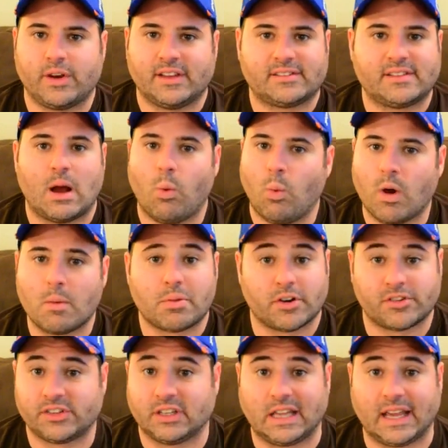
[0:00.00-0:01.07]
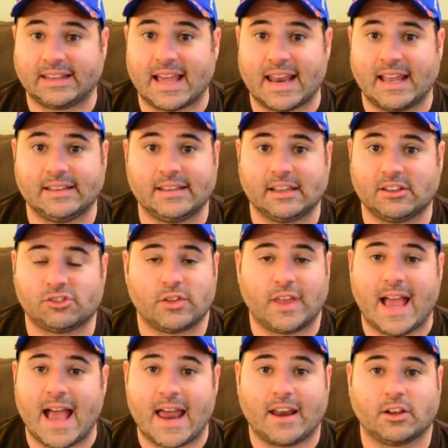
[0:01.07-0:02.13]
audience, not one person liked that ending, so
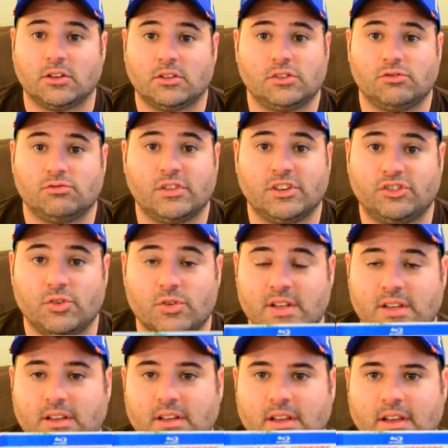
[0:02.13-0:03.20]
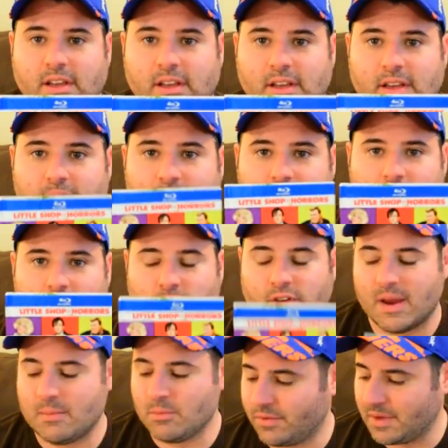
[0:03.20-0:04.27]
they had to reshoot it.
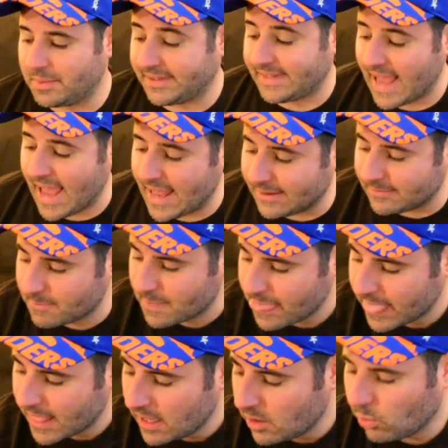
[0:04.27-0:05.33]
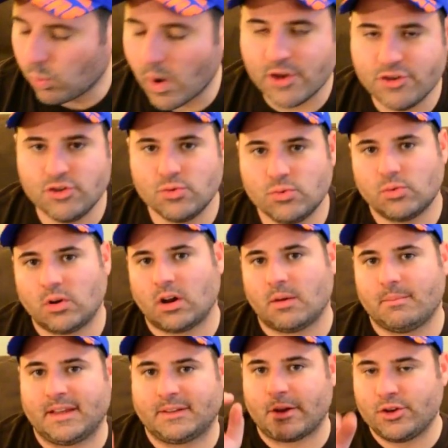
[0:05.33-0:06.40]
Great movie. But then when you
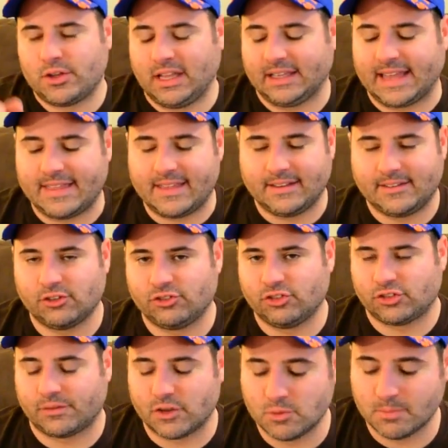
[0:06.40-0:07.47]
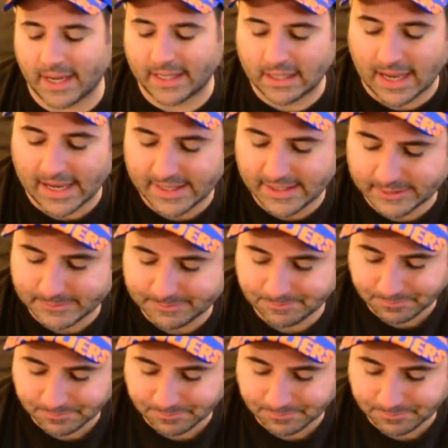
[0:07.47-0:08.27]
on Best Buy and you click that and then it tells you stuff that you might like,